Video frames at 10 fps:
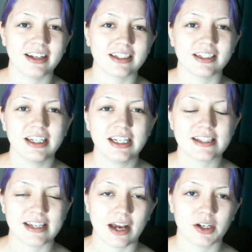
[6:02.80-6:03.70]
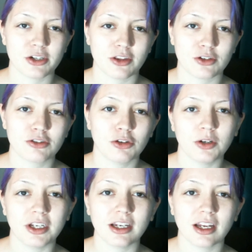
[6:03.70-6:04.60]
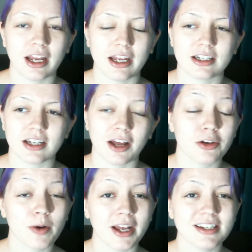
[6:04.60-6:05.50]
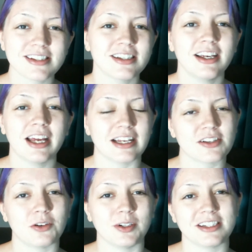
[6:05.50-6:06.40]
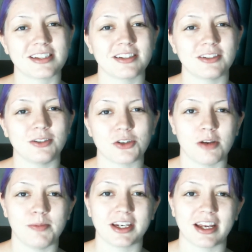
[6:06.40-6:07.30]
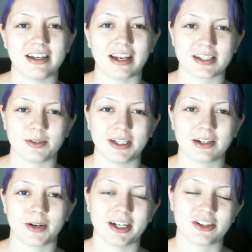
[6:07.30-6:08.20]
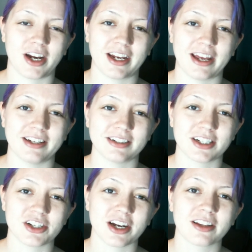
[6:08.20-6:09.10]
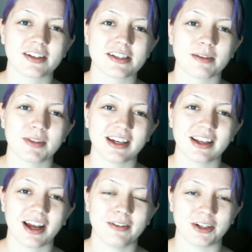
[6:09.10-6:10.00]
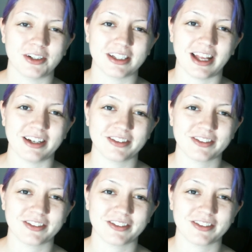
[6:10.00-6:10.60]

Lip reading: and see how each other's doing. And otherwise, as always, do join me again next week, where I try again to share a little something I've learned in life.